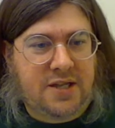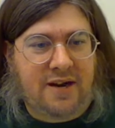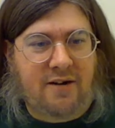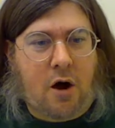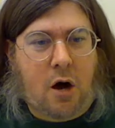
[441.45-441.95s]

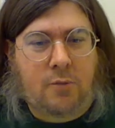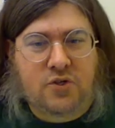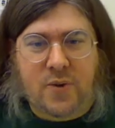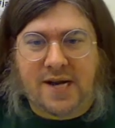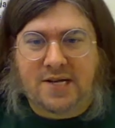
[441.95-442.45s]
They're
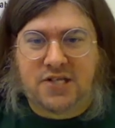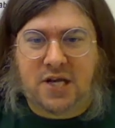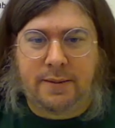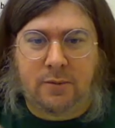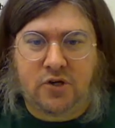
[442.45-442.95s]
almost ready to
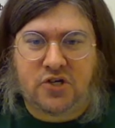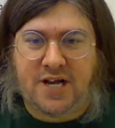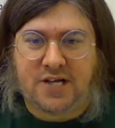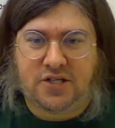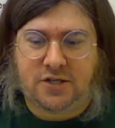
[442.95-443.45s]
sell me
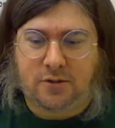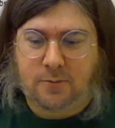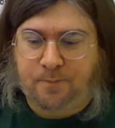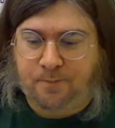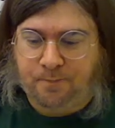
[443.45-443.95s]
merchandise, too.
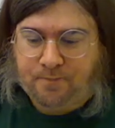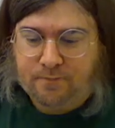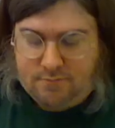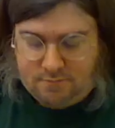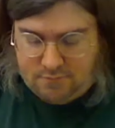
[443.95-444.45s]

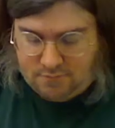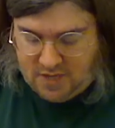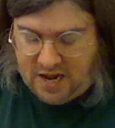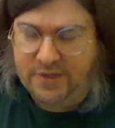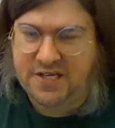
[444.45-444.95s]

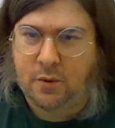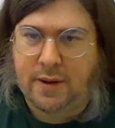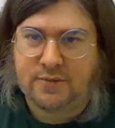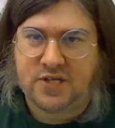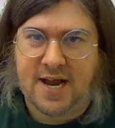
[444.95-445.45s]
I went to their
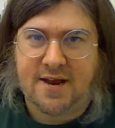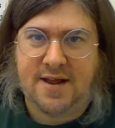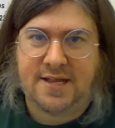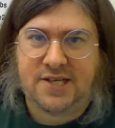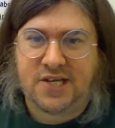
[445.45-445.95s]
website,
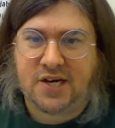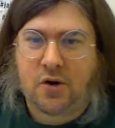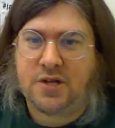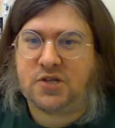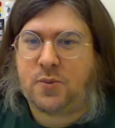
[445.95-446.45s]
and they said,
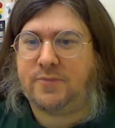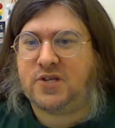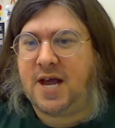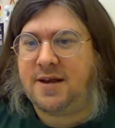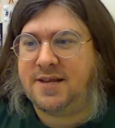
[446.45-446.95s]
go to this
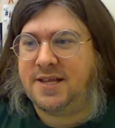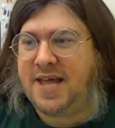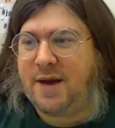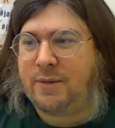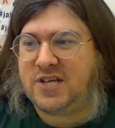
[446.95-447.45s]
website. And
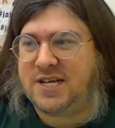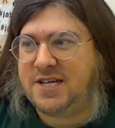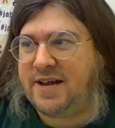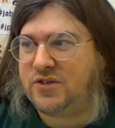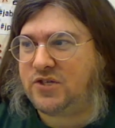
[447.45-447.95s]
that website
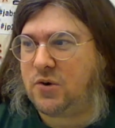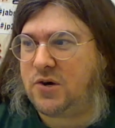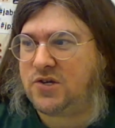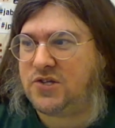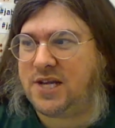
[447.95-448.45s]
didn't have a
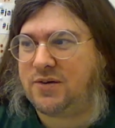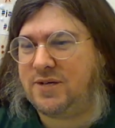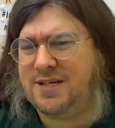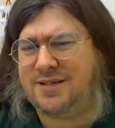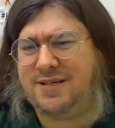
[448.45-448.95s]
store, so I was like,
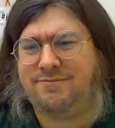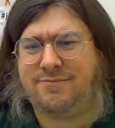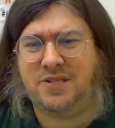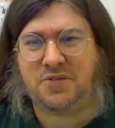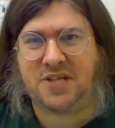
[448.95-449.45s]
well,
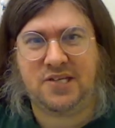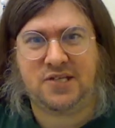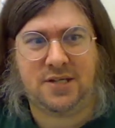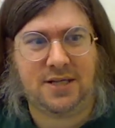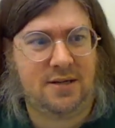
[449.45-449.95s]
that seems kind of
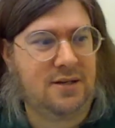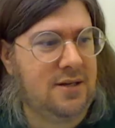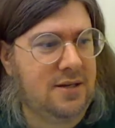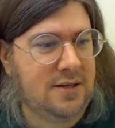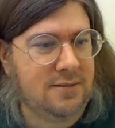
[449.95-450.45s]
silly.
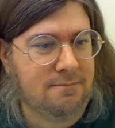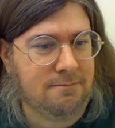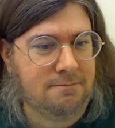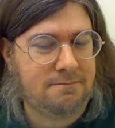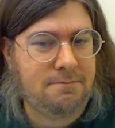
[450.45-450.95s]

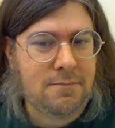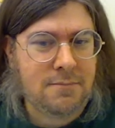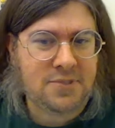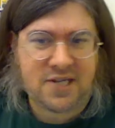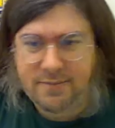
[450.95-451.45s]

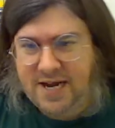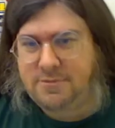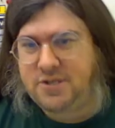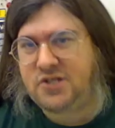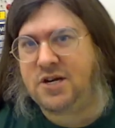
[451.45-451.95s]

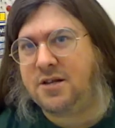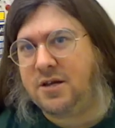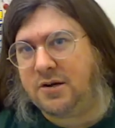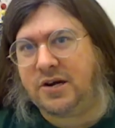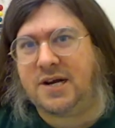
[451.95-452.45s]
Sometime this year,
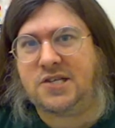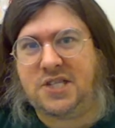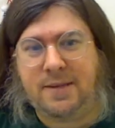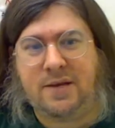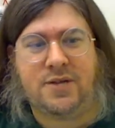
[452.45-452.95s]
though, you're going to
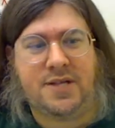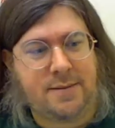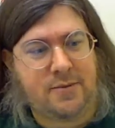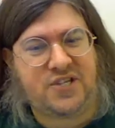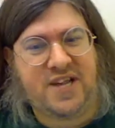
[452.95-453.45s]
see me with a
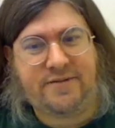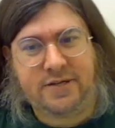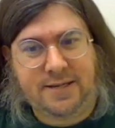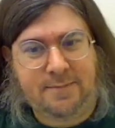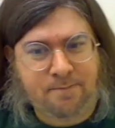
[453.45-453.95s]
number
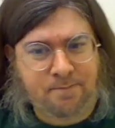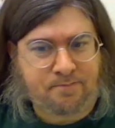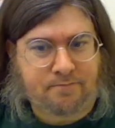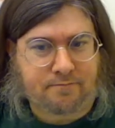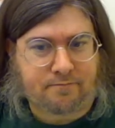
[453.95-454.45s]
70
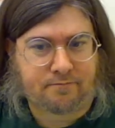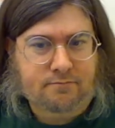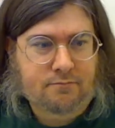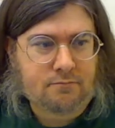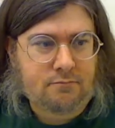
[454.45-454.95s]

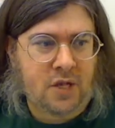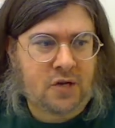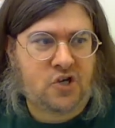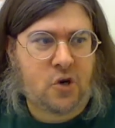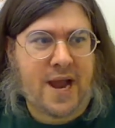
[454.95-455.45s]

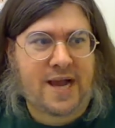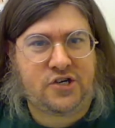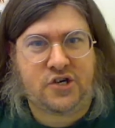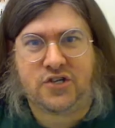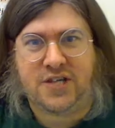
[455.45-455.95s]
Joanna
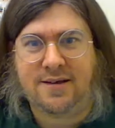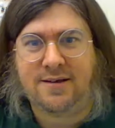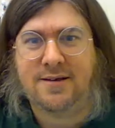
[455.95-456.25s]
jersey.